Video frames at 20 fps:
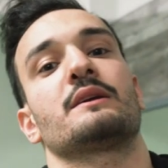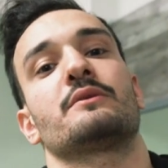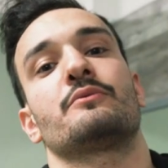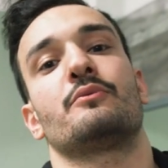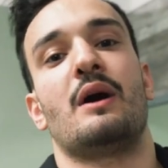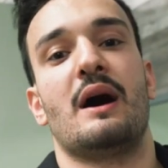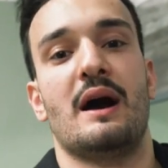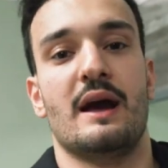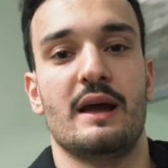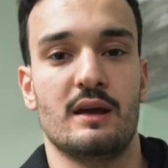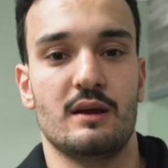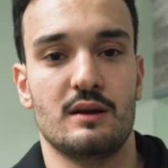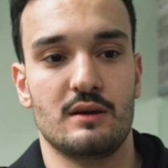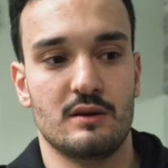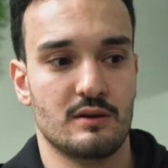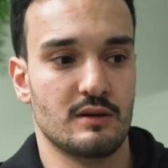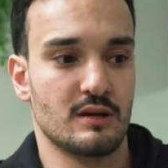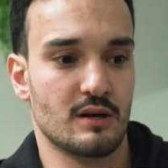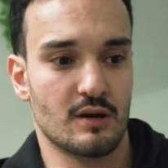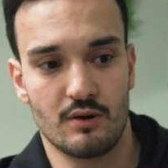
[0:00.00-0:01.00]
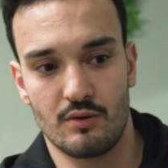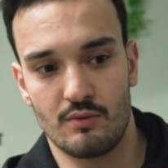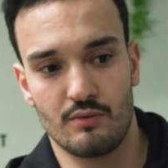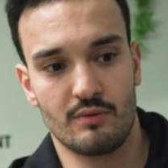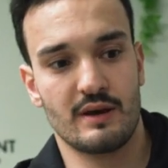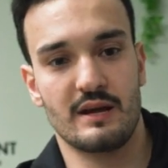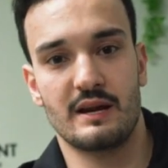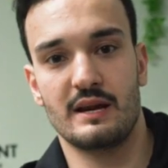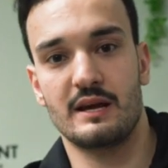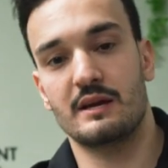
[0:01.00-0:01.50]
and why,
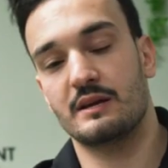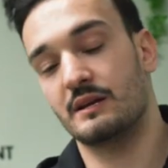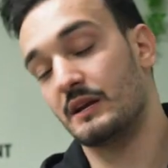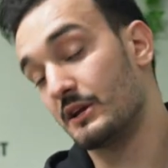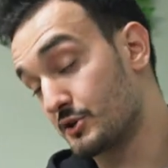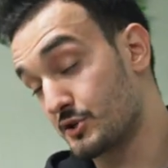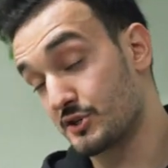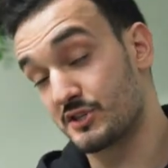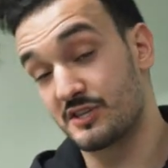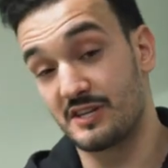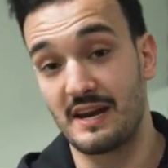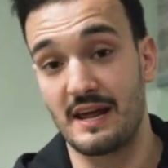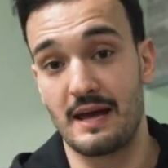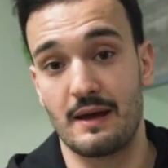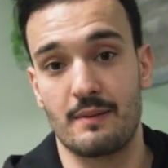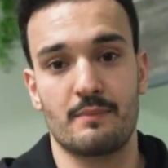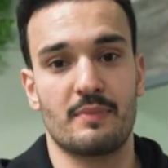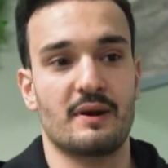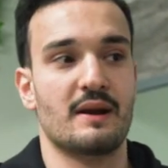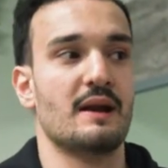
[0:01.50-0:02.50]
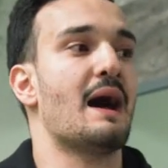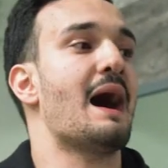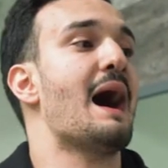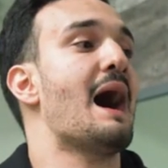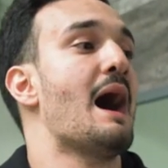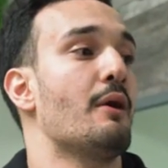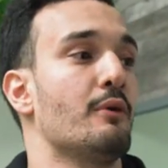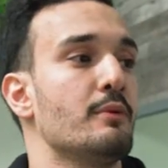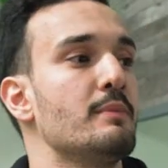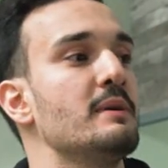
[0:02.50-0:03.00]
it interested him, but
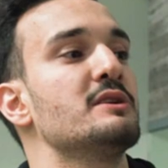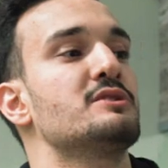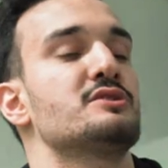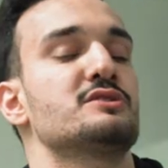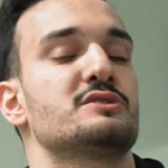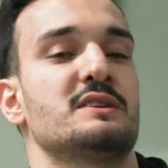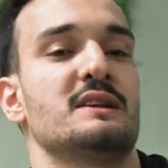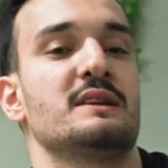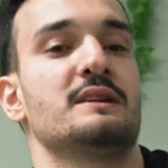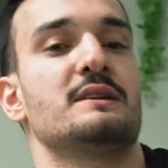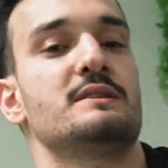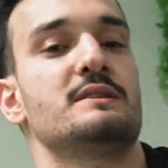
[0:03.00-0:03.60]
I would be interested